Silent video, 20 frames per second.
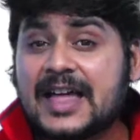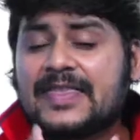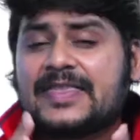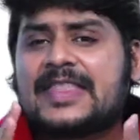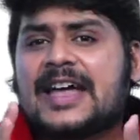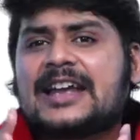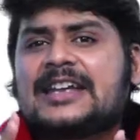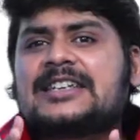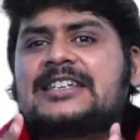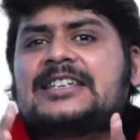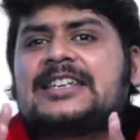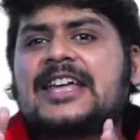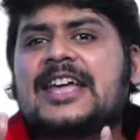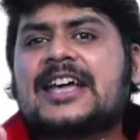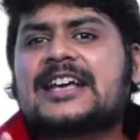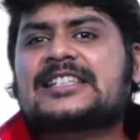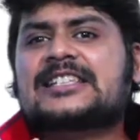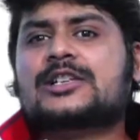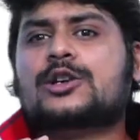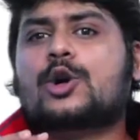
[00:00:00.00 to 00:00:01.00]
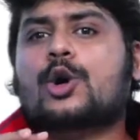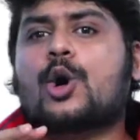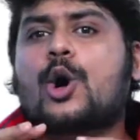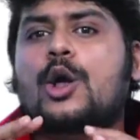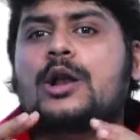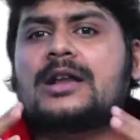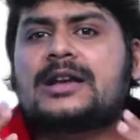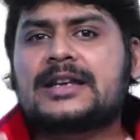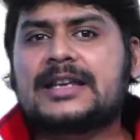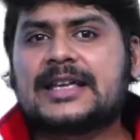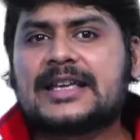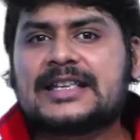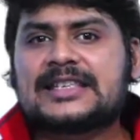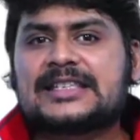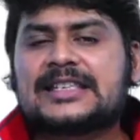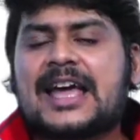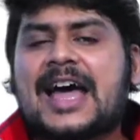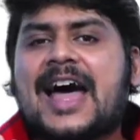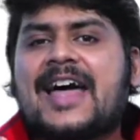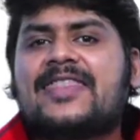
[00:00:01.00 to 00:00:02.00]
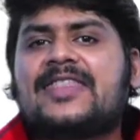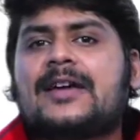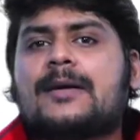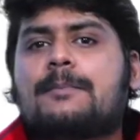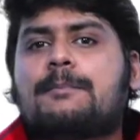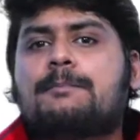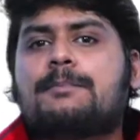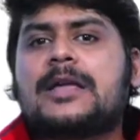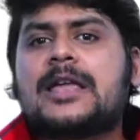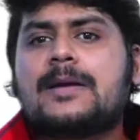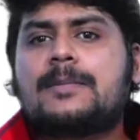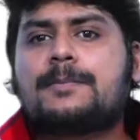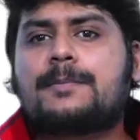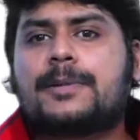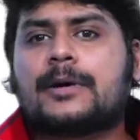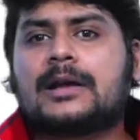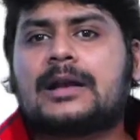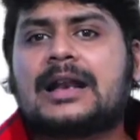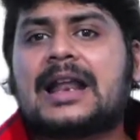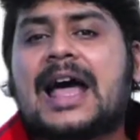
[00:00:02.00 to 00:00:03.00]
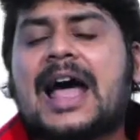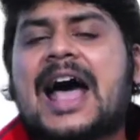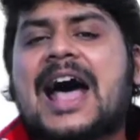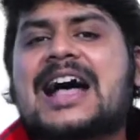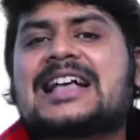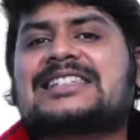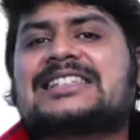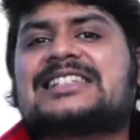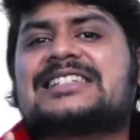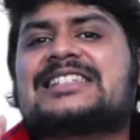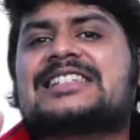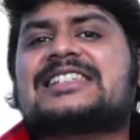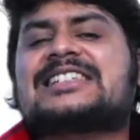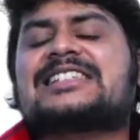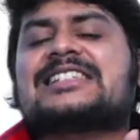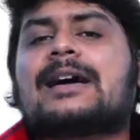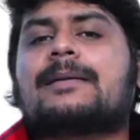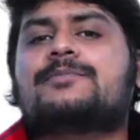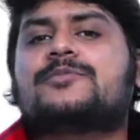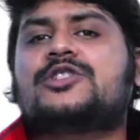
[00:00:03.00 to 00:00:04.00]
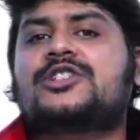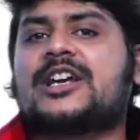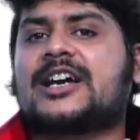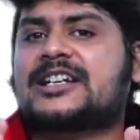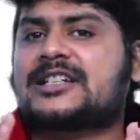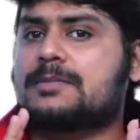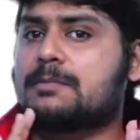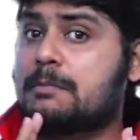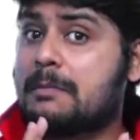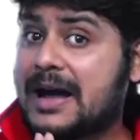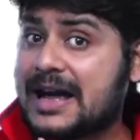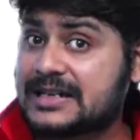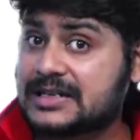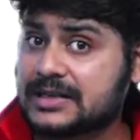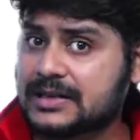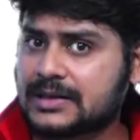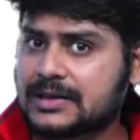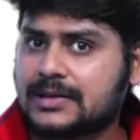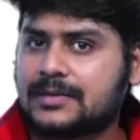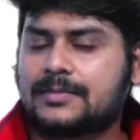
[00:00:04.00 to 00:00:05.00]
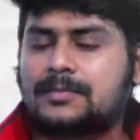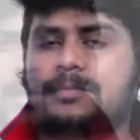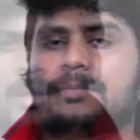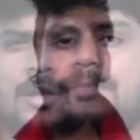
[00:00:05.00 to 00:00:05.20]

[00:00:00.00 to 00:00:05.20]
that takes colonies and their people as its subject matter.